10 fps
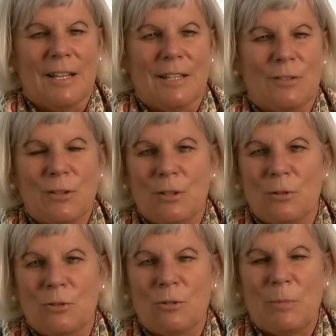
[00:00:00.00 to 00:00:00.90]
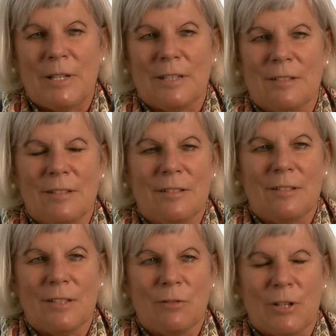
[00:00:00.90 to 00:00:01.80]
It's owned by
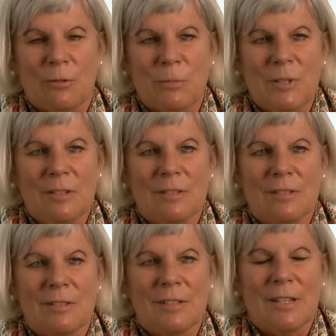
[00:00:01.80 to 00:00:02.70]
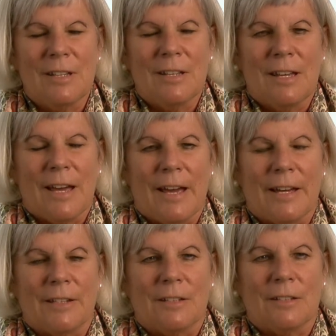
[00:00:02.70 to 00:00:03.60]
67 governments
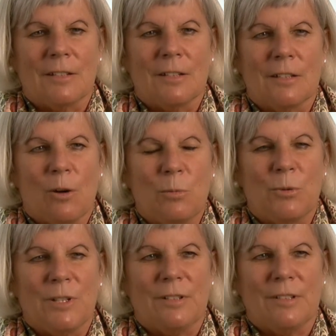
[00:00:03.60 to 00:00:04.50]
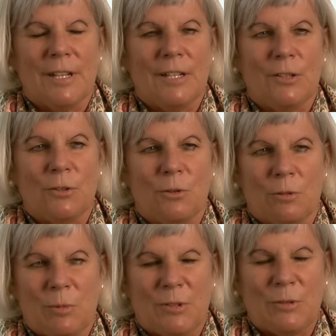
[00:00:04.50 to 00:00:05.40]
and operates in Asia and
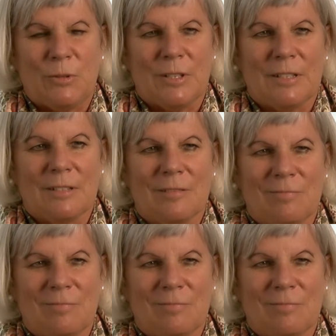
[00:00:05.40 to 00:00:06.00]
the Pacific.